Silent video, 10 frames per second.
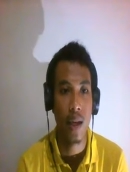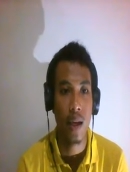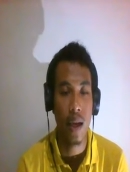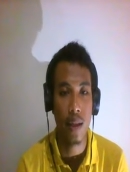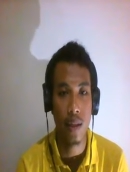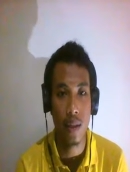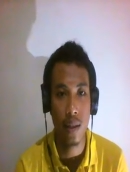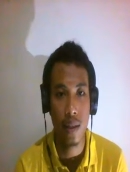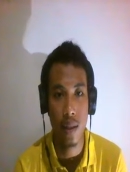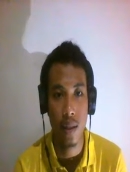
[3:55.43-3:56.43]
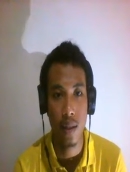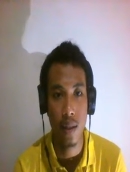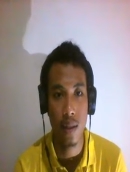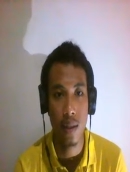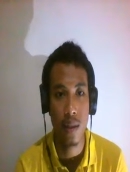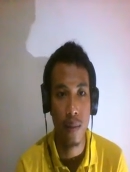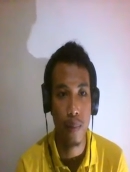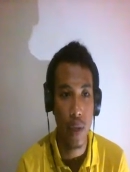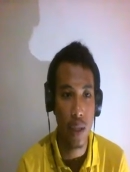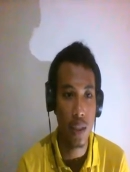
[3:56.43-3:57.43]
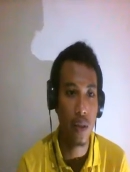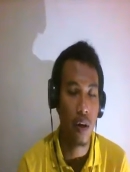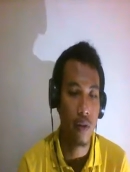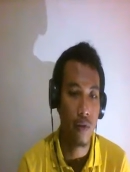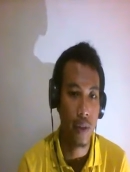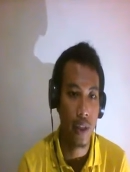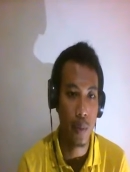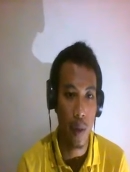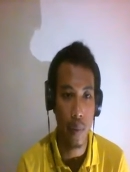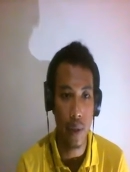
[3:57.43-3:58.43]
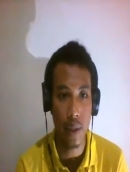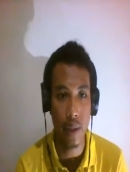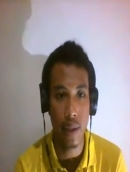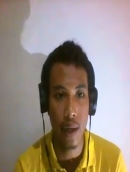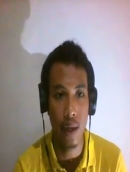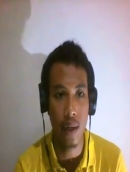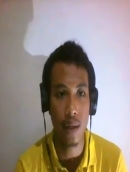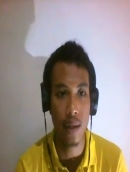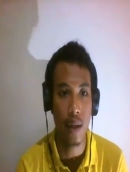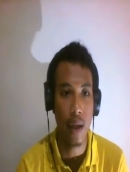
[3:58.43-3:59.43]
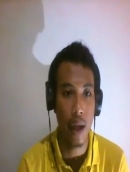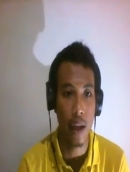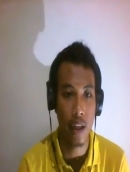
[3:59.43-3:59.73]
and the pages of this paper are 8